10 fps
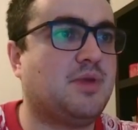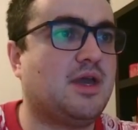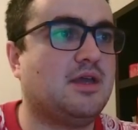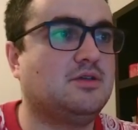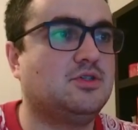
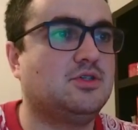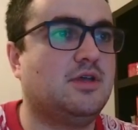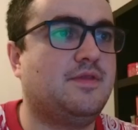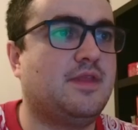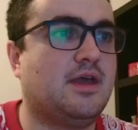page
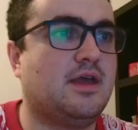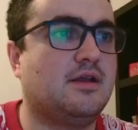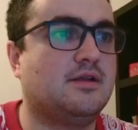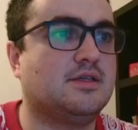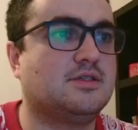and
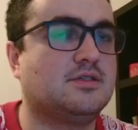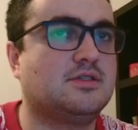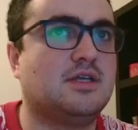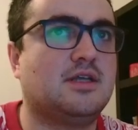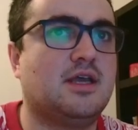then let's
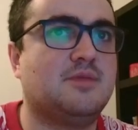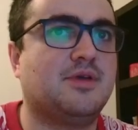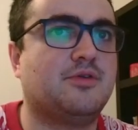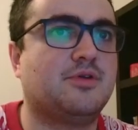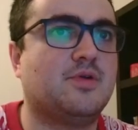send API
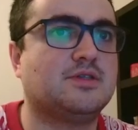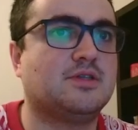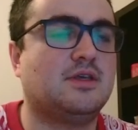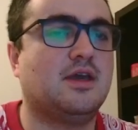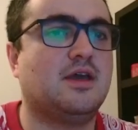request
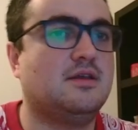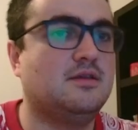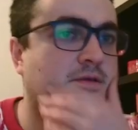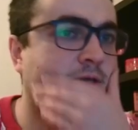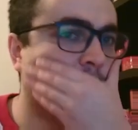again.